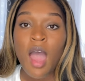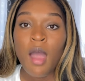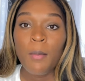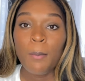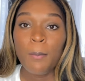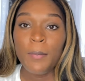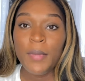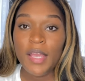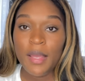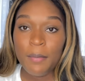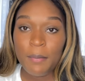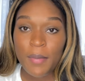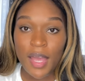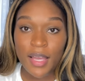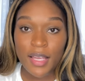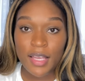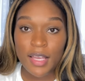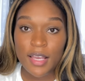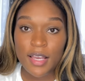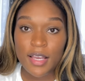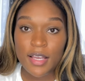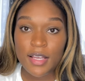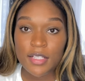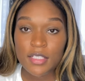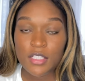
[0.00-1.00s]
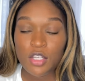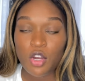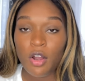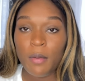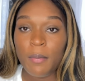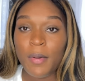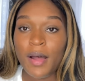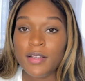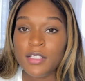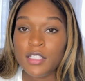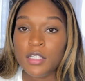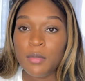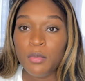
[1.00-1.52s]
Me and my kids are
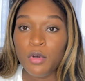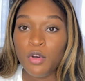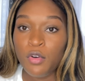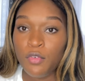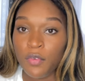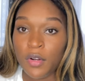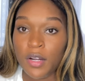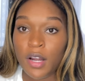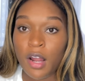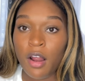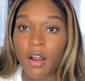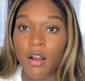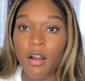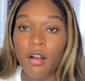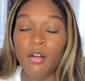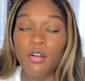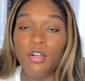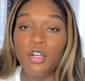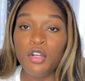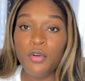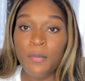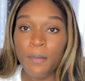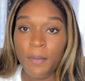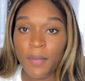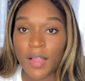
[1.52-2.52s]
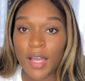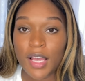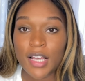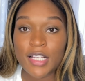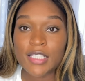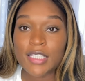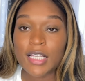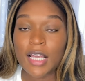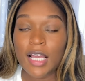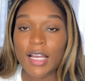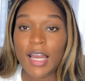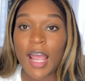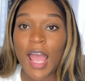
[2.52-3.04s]
about to move in our new place
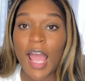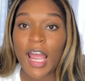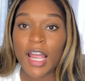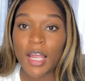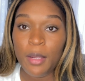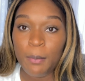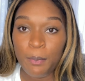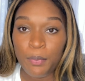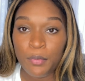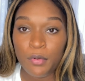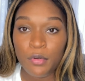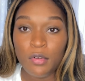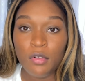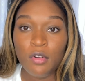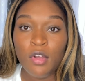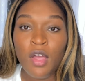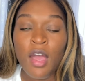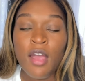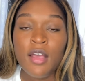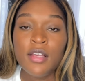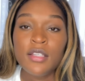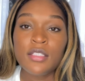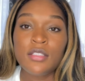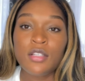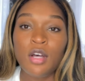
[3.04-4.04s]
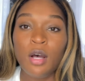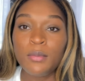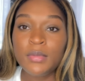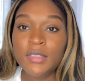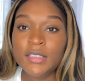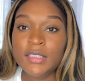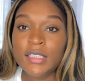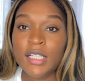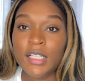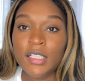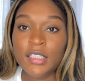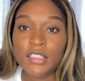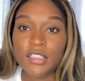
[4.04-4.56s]
in April. So I'm
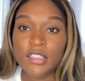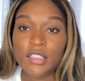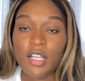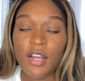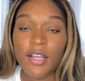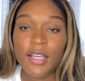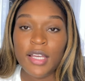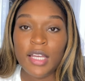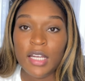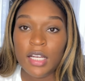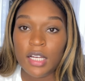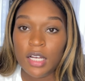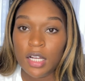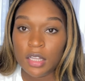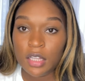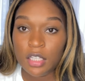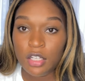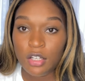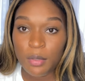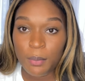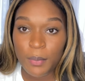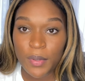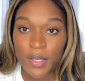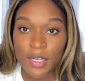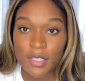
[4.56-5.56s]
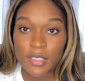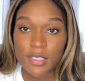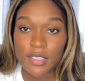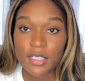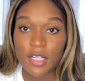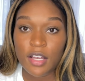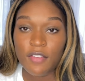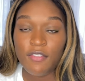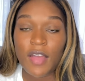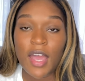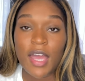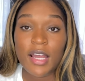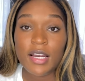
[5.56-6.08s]
just going to start getting a little bit of
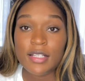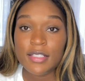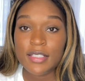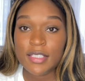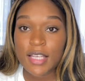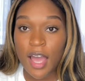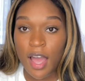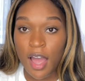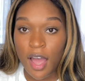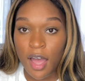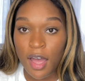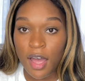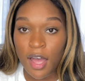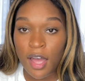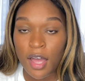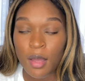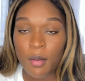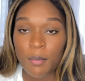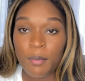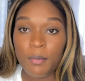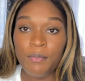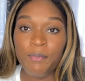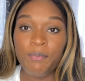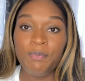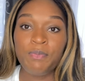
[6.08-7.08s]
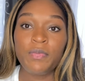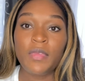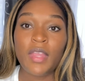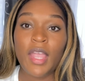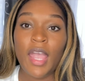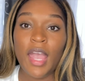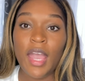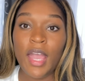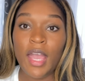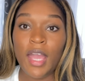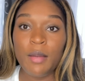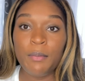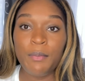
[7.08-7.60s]
stuff at a time
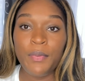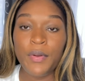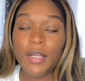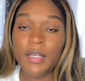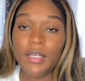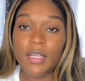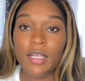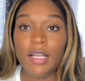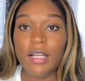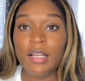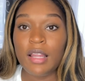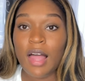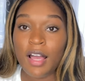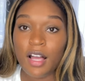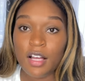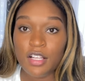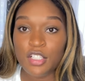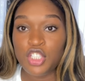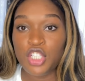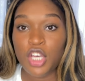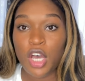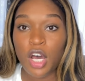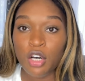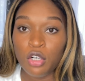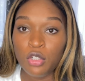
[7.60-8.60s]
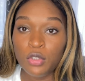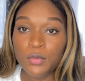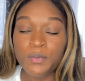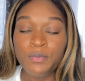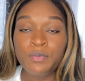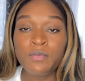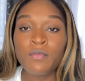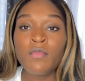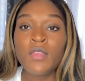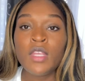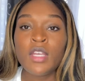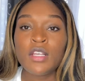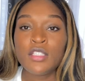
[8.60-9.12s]
and putting it in like a tote
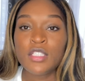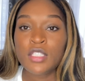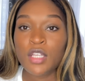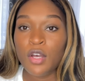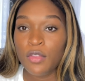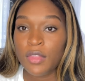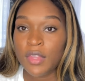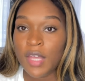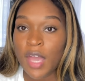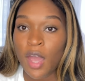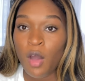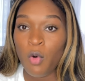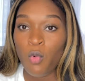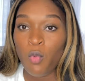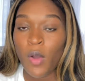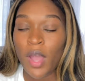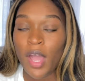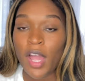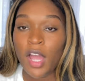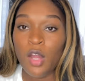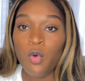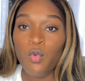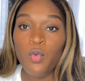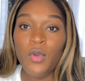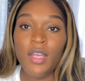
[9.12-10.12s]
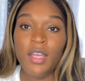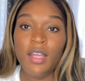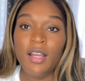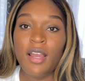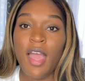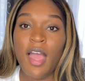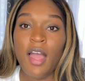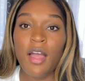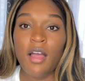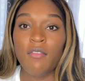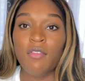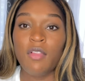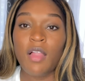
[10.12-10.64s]
so that way we can
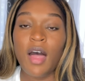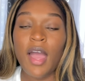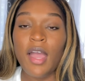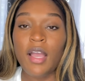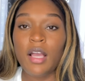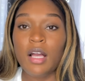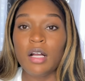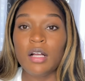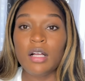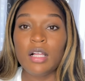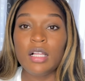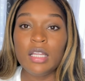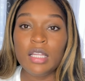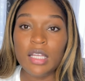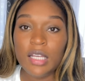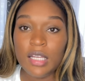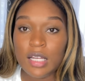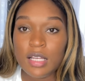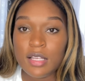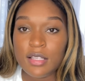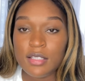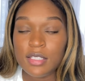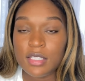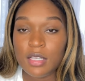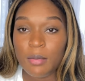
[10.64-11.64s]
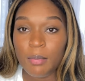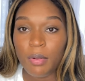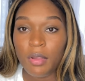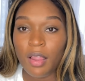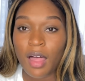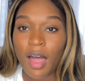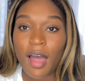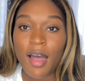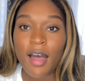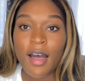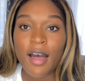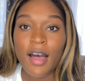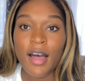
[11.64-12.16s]
have like cleaning
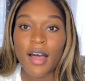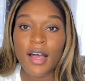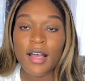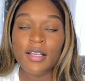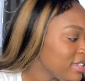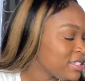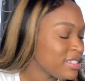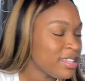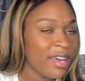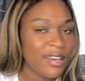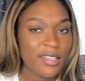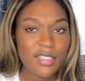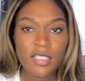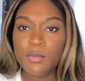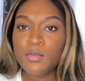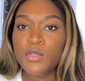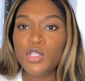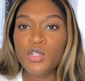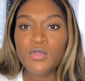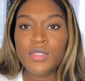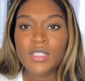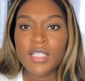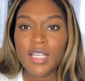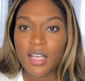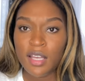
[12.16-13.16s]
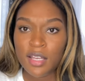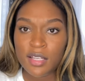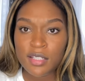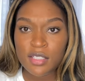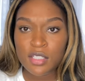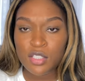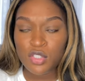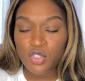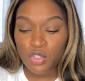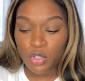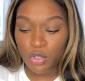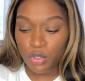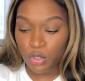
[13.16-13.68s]
supplies, like some
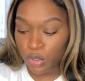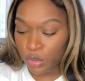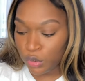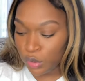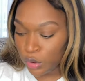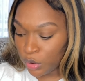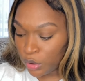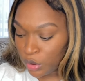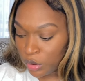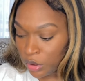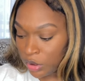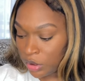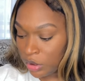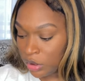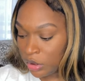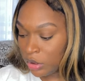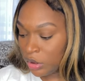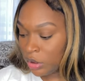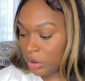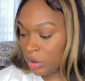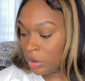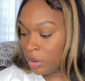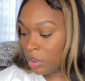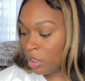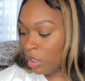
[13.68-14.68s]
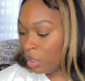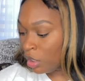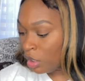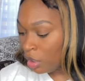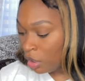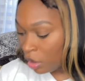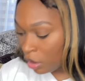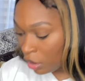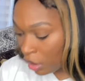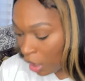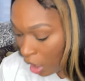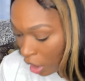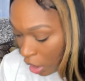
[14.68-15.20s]
utensils,
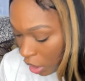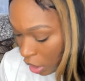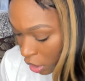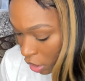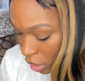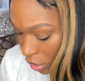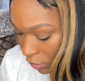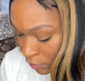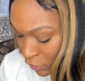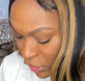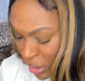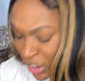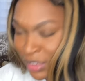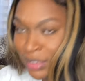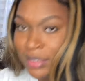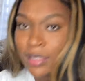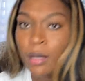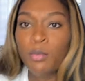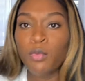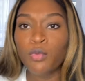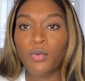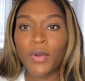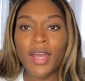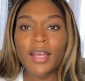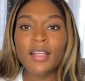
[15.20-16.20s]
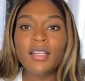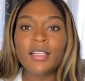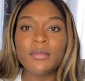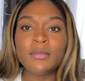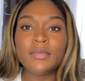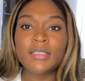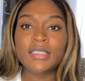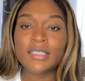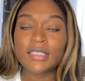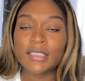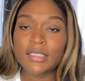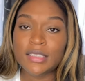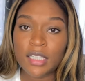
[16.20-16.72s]
um, just some random
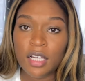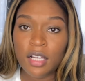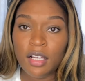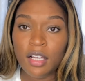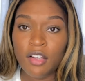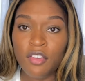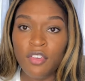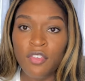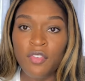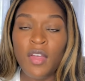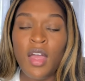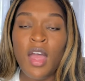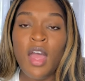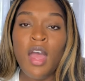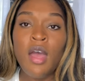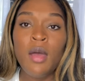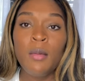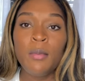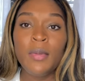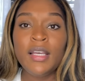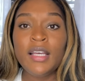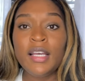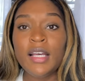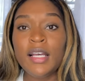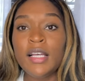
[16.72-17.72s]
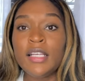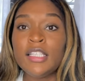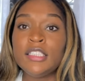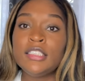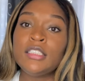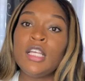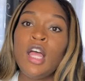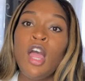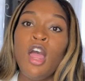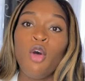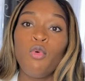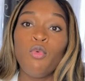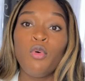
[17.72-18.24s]
stuff because
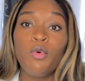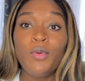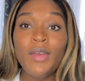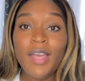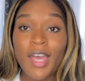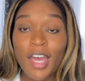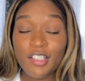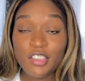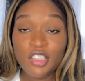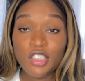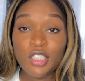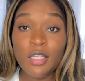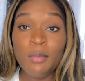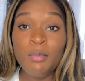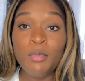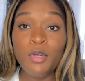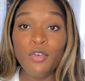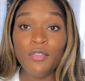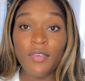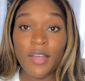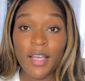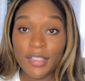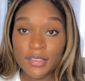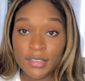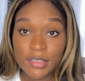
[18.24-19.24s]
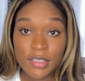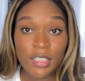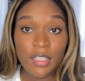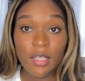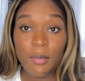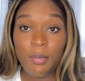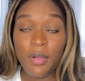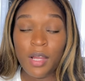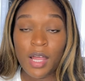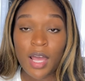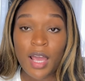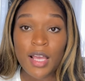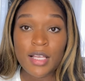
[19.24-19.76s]
when we actually move into the
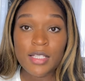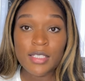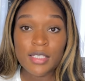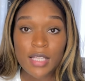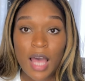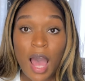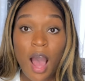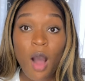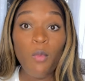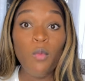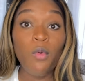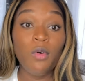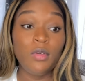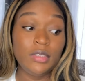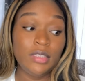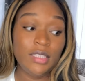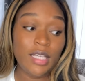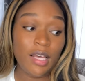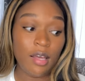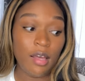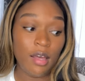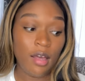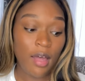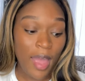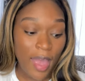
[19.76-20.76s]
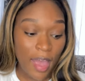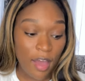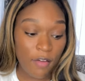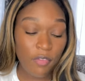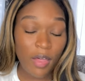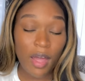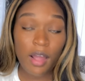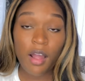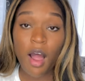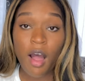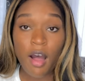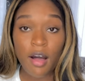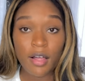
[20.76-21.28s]
place, I want to have
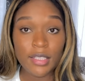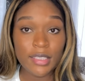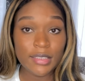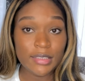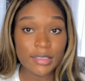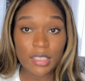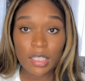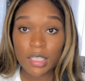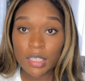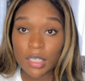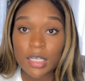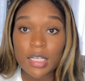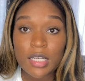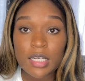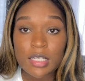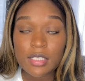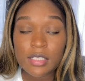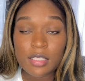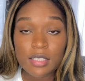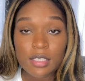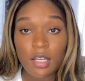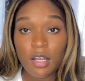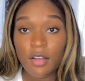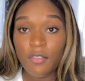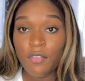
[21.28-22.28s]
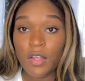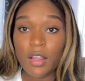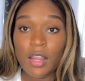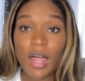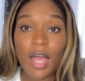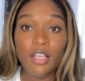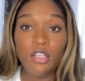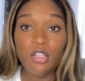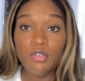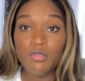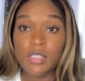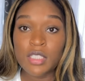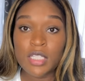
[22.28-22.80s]
like all this cleaning stuff and
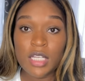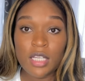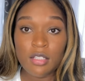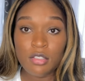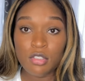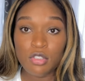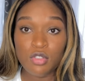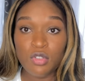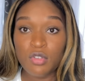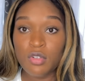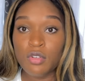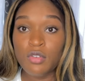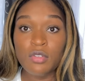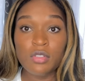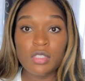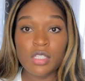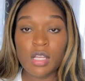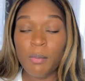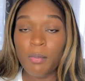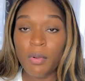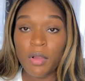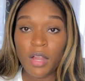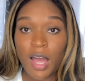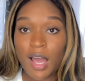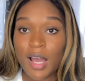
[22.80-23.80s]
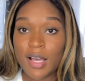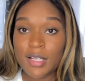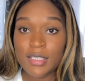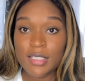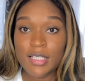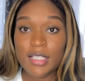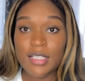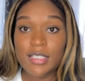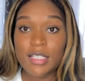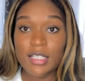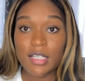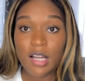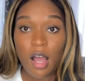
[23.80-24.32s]
like utensils,
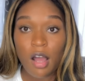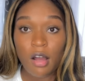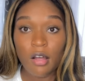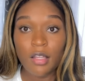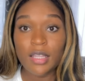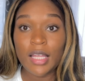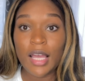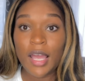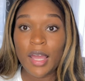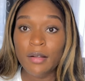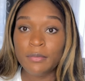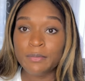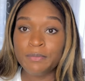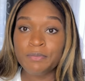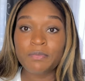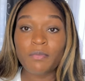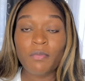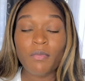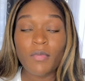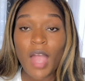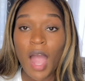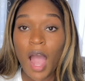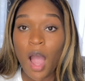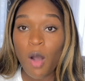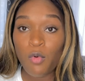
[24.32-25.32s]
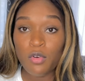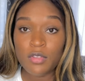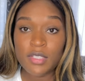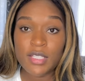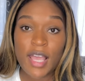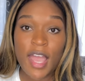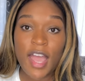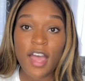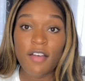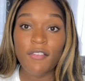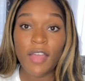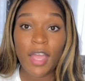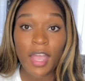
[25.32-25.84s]
appliances and all that. I want to
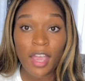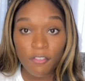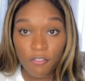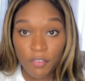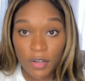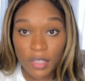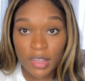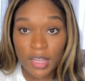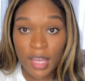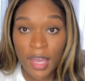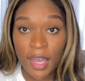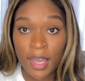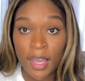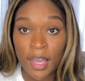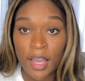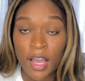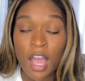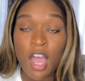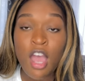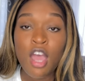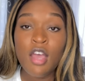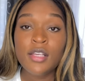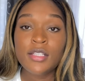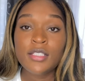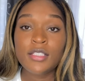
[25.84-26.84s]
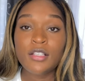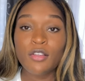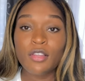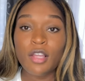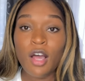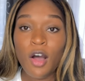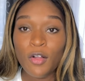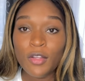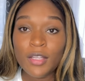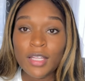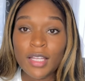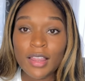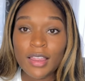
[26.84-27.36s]
have everything. So the
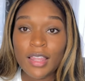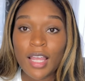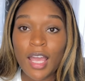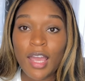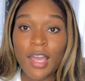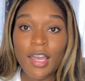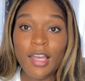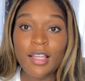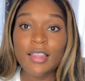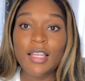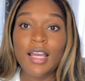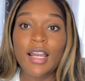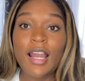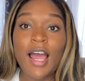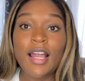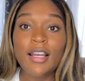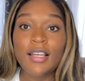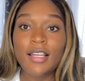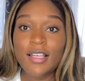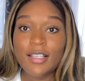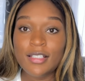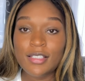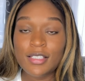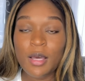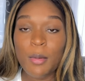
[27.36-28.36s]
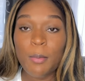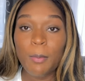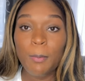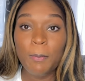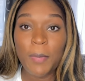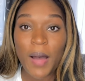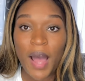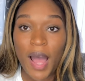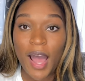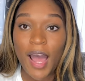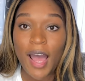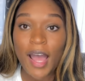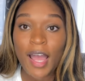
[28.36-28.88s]
only thing that I need to
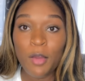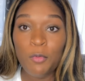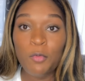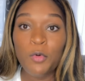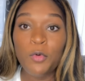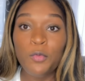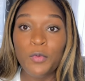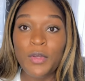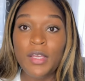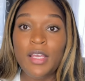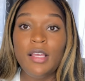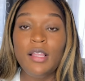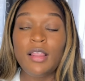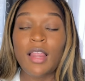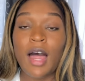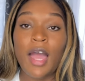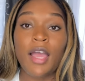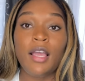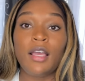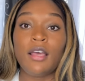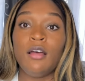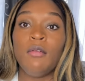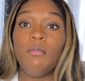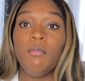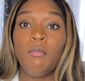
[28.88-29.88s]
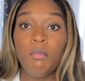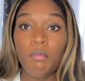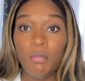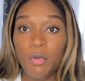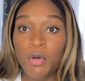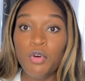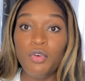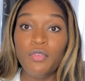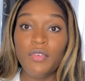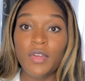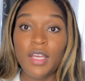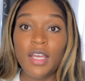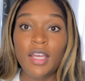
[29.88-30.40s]
buy when we like
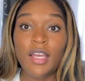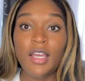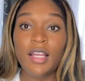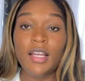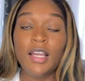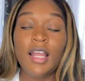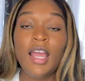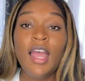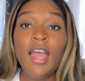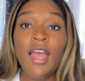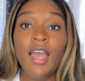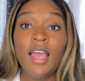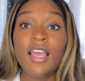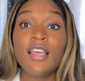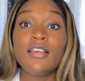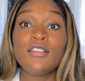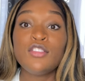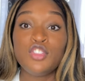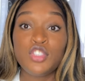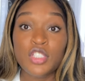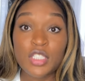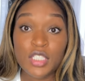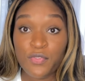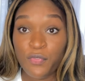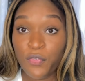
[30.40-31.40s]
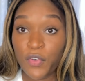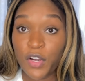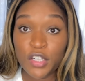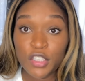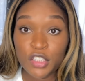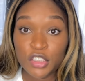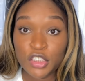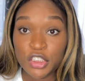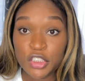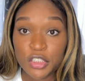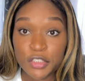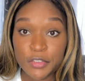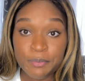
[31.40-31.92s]
move in is just
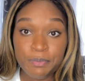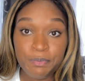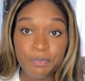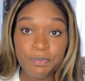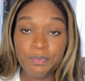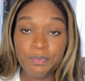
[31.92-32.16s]
furniture.